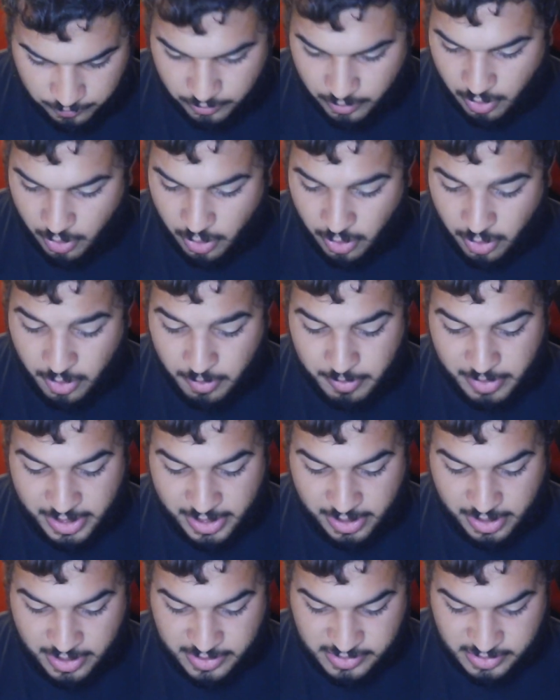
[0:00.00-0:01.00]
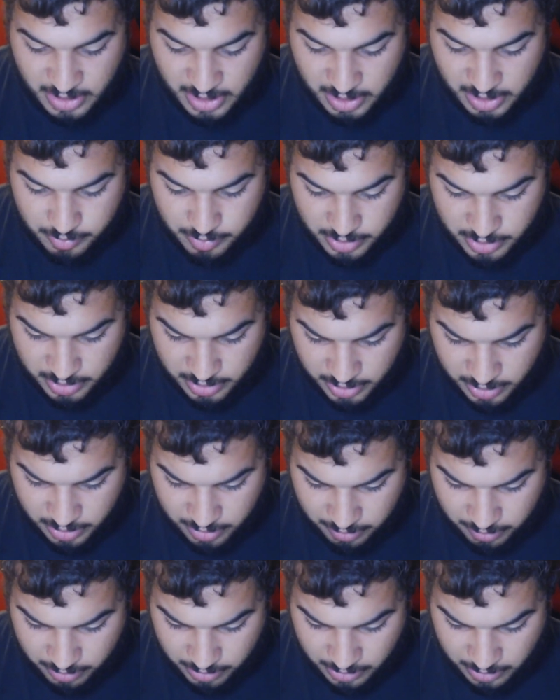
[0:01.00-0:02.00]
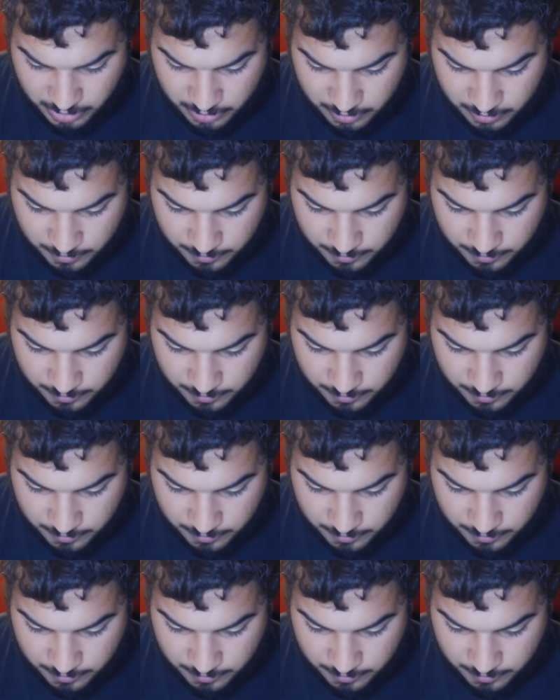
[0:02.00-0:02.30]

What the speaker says: All Might, Aizawa, Eri.